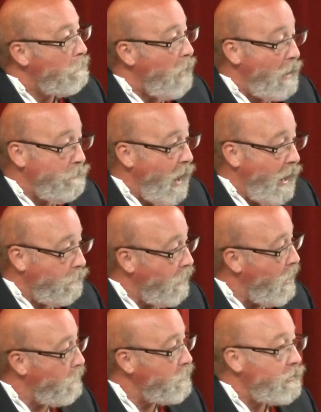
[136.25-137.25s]
My
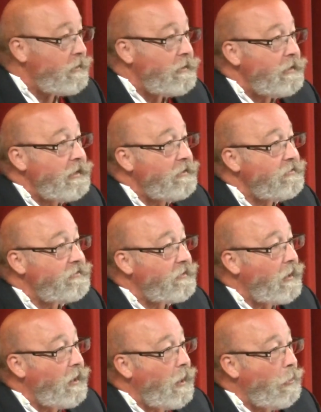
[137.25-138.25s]
background is
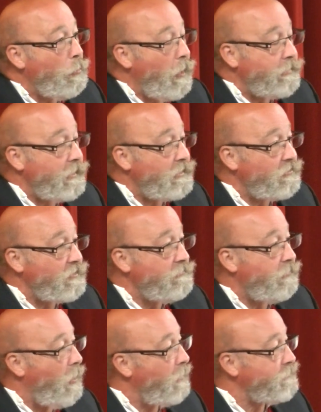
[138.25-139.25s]
one that is
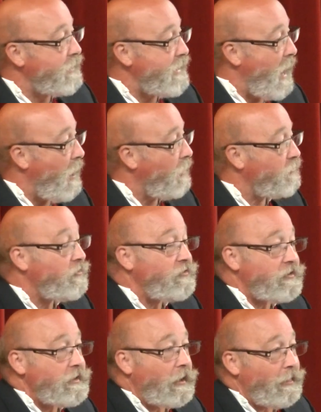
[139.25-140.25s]
involved in
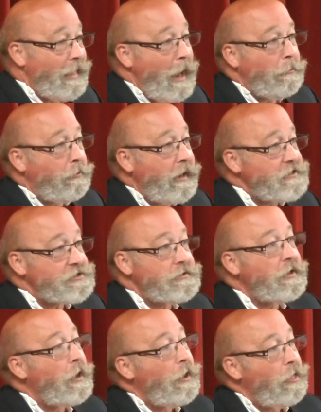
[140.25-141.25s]
analysis and collaboration
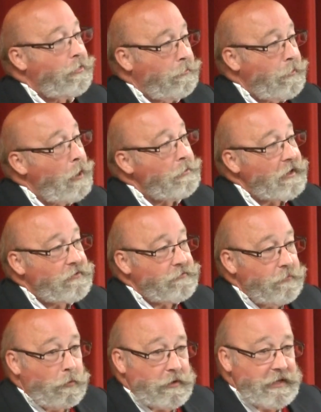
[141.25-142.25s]
throughout its
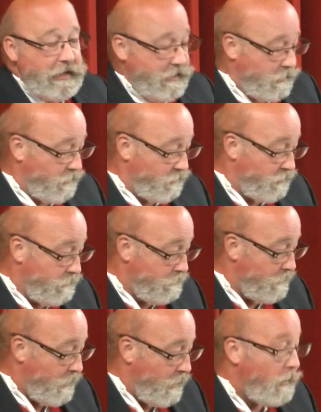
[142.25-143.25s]
40 years.
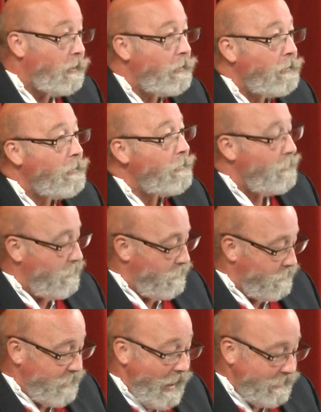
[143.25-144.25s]

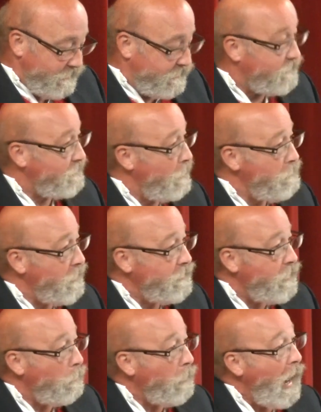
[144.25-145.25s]
That is something
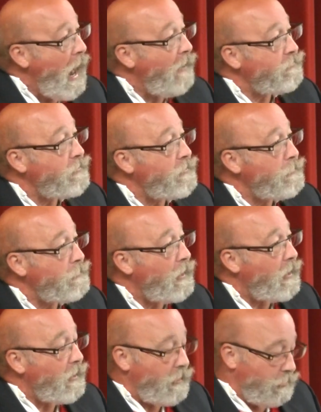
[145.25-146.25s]
that we have
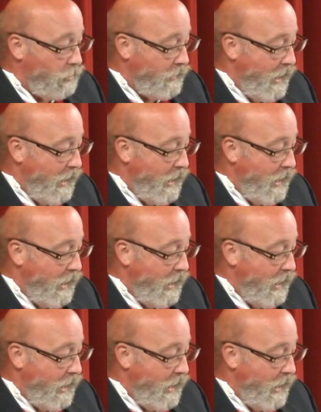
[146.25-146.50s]
to look